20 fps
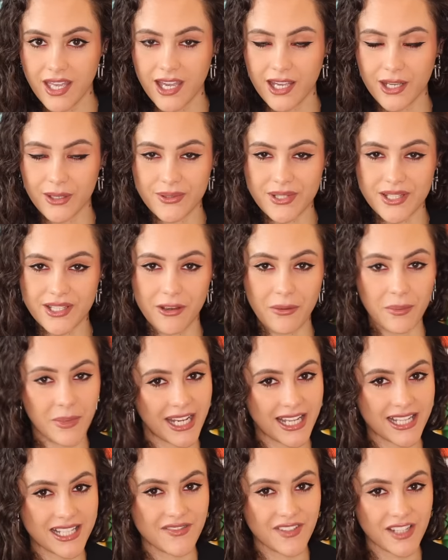I'll see you in my
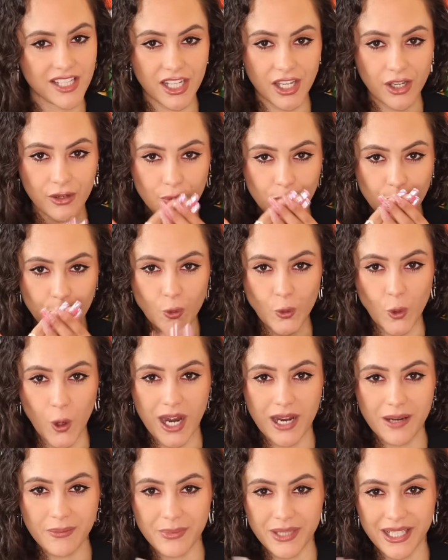next video.
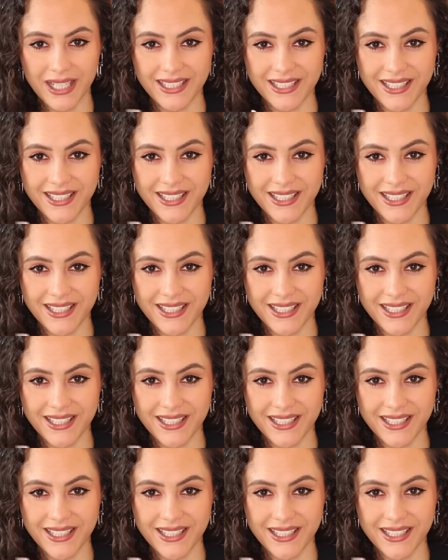Bye,